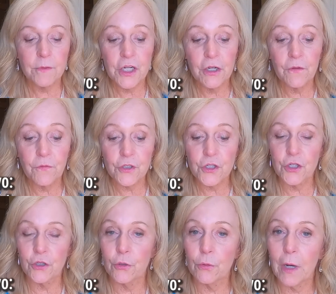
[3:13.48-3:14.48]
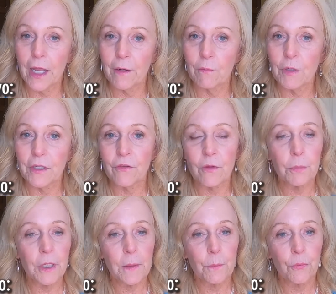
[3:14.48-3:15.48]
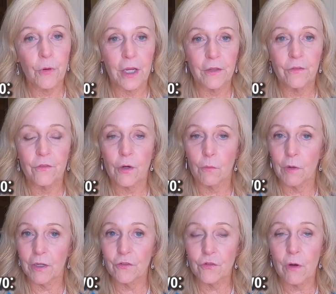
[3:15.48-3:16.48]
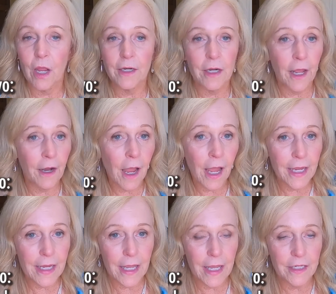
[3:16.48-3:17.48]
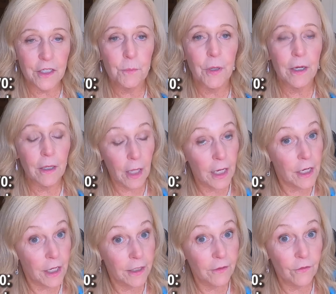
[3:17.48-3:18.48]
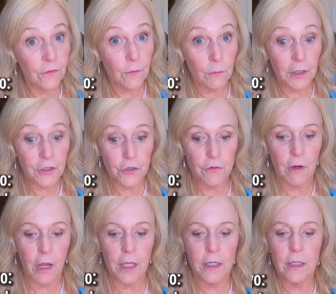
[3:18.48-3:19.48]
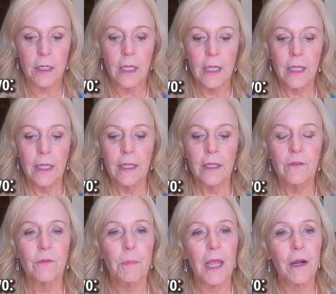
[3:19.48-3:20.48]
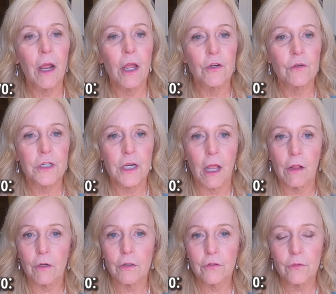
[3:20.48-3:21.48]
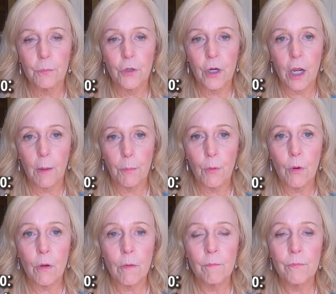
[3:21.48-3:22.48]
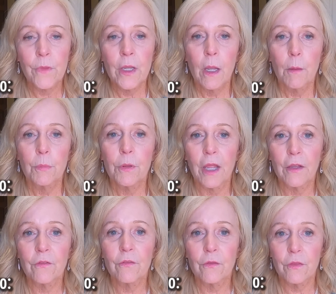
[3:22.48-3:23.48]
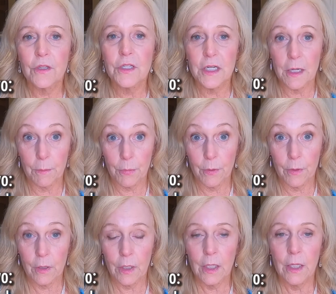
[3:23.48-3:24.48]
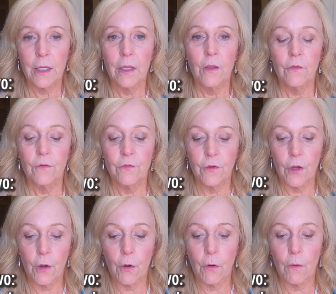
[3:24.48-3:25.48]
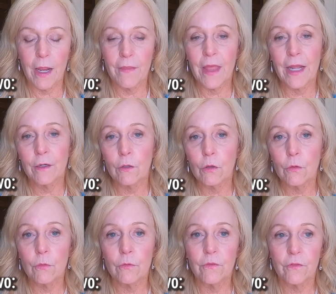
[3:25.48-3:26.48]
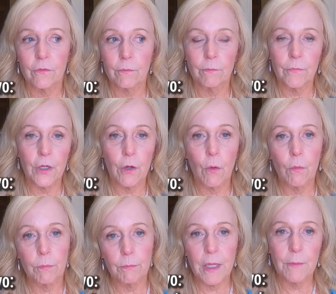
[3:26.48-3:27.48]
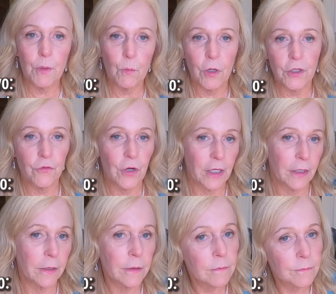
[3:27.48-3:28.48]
Dinner for 2 at a reasonably priced restaurant, not a high end, but a nice restaurant, is about $100 per couple plus the tip. So, and that includes, maybe one drink.